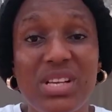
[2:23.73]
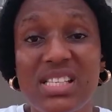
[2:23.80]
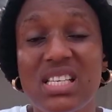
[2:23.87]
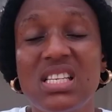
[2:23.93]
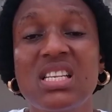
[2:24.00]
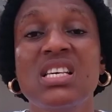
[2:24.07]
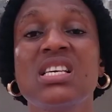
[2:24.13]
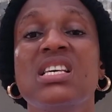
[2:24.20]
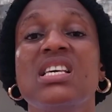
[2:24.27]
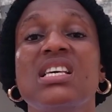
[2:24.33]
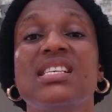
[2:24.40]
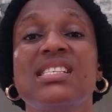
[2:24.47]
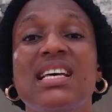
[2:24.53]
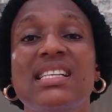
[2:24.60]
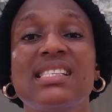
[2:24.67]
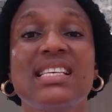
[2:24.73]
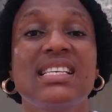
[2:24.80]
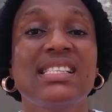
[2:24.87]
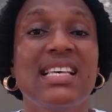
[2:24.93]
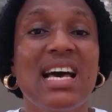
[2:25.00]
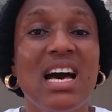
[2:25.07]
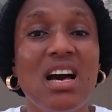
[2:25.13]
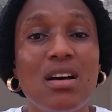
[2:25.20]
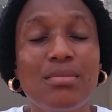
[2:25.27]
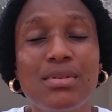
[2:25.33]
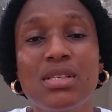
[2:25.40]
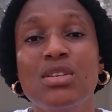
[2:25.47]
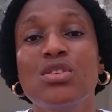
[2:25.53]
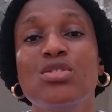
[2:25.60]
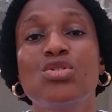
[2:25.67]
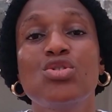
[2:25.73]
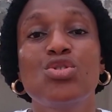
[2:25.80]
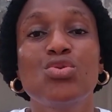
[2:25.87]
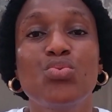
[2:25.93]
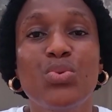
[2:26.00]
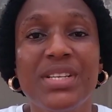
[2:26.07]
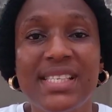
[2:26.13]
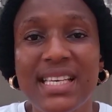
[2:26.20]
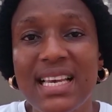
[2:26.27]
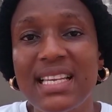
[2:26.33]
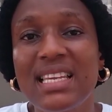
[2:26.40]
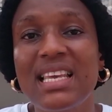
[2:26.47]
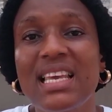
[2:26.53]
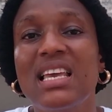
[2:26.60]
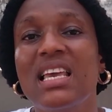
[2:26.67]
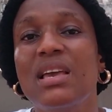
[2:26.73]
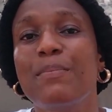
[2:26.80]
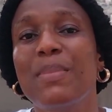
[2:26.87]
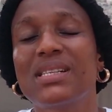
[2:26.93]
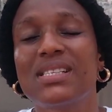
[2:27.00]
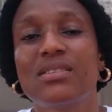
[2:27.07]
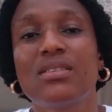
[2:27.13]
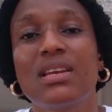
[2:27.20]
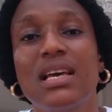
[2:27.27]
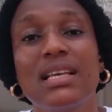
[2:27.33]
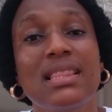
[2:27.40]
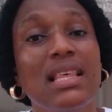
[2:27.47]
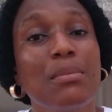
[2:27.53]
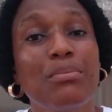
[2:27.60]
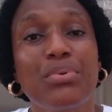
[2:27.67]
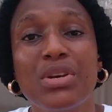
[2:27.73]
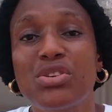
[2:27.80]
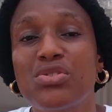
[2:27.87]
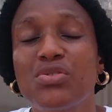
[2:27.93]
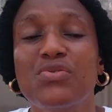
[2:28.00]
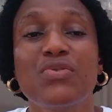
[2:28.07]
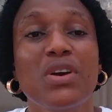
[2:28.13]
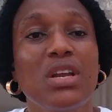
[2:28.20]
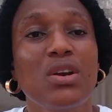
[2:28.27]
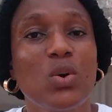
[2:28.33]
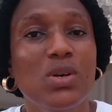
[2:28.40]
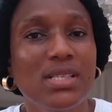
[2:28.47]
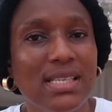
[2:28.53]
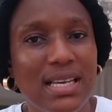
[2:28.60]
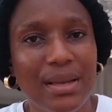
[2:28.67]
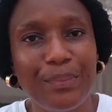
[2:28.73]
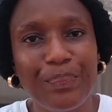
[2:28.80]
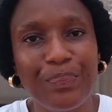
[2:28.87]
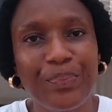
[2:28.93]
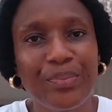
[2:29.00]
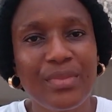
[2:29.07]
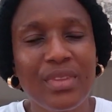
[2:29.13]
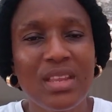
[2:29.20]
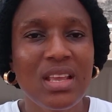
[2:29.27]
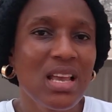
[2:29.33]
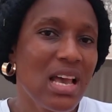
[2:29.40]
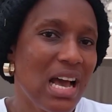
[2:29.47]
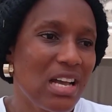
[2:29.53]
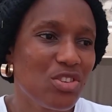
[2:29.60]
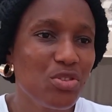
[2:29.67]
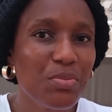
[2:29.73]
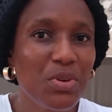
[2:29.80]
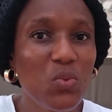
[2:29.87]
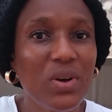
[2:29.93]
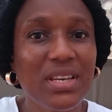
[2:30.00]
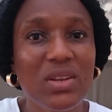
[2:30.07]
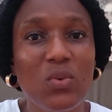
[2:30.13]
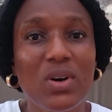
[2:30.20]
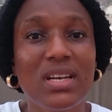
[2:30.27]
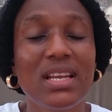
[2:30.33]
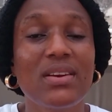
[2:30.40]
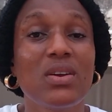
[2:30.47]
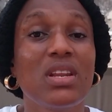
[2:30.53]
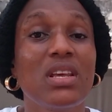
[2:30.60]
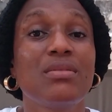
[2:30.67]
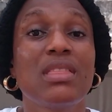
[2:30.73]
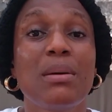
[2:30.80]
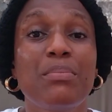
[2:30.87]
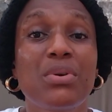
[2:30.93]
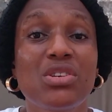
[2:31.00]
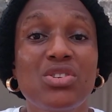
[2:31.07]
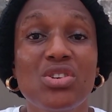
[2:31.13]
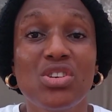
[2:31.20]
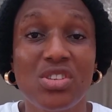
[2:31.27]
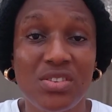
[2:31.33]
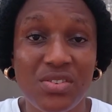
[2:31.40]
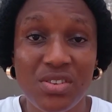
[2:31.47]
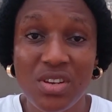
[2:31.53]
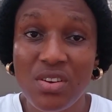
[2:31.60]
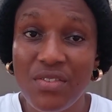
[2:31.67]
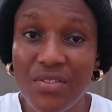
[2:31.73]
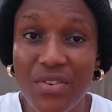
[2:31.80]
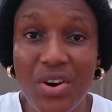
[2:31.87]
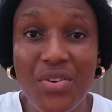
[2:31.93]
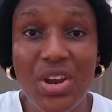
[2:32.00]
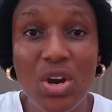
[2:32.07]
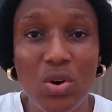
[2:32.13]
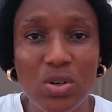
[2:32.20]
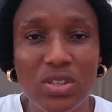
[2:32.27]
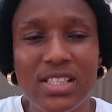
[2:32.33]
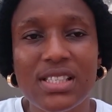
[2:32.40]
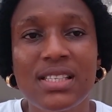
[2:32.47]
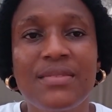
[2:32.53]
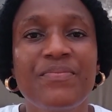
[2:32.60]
reason is that it helps to retain a particular temperature for a long time. Assuming when the weather, the temperature is very hot,